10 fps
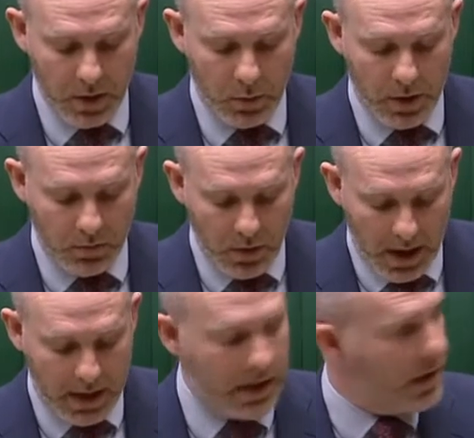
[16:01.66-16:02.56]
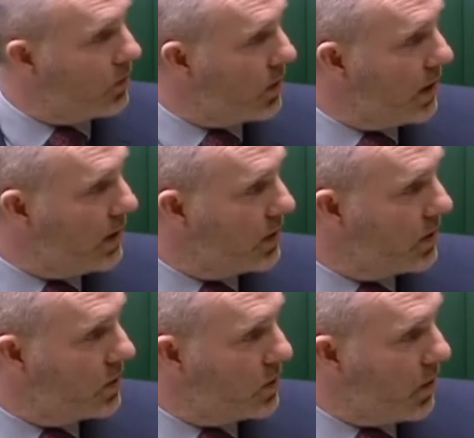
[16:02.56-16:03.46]
we rightly agreed
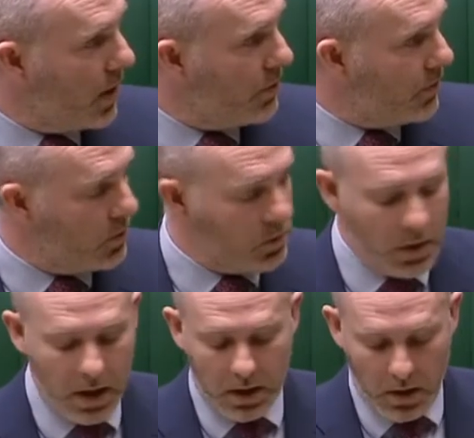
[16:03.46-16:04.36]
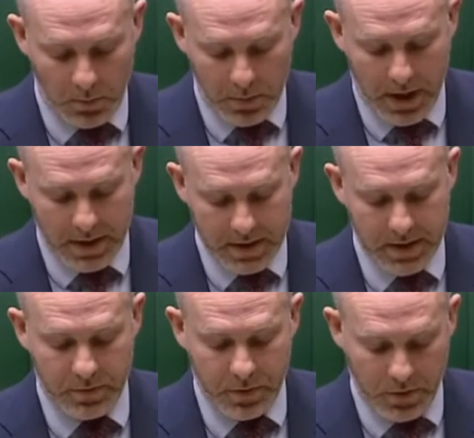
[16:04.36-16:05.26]
to do a full and
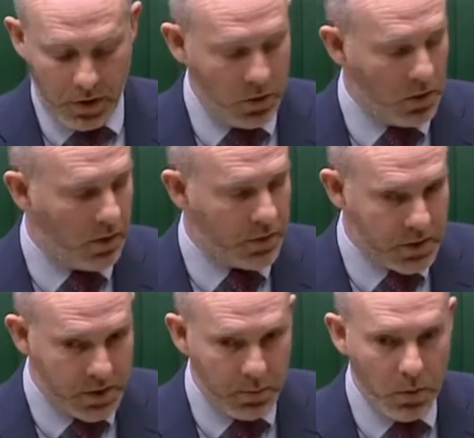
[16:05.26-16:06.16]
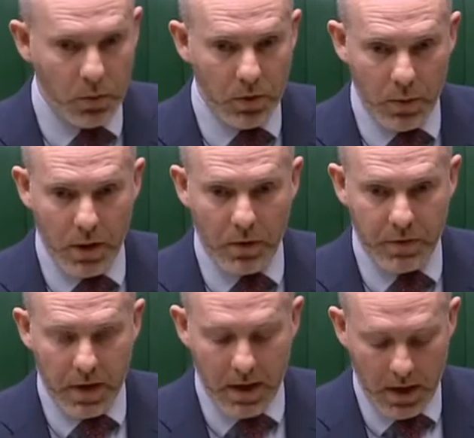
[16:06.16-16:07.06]
comprehensive review of the support that we
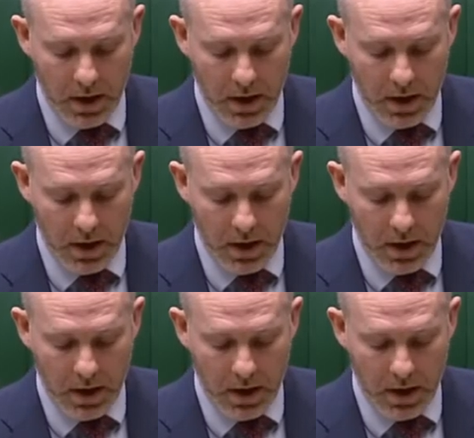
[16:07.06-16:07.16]
offer